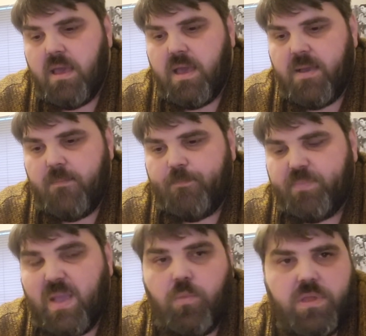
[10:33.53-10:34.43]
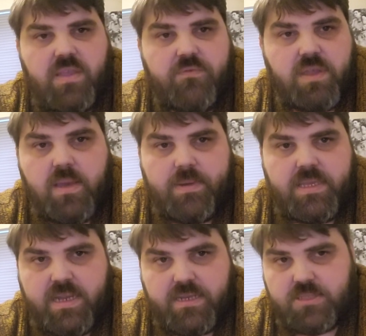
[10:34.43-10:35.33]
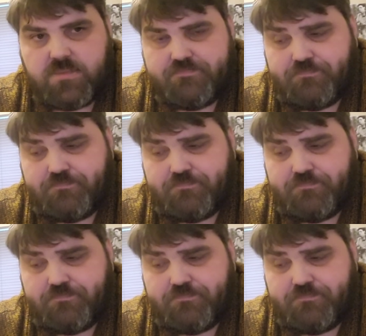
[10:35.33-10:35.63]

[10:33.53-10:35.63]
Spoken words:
and worked there for a couple of years